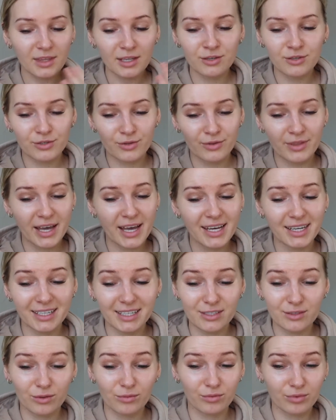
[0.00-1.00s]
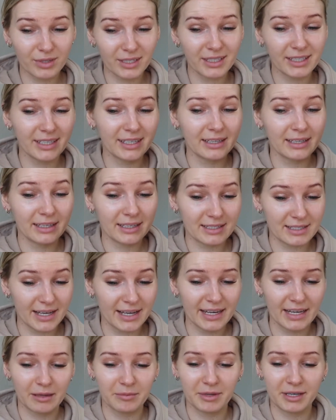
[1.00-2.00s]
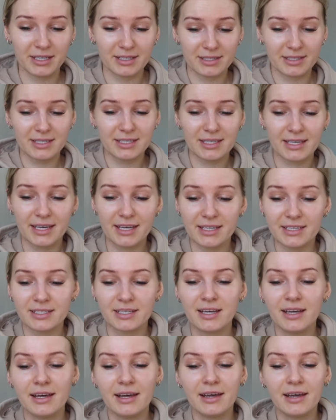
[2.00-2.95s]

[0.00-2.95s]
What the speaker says: So that is really exciting because this kit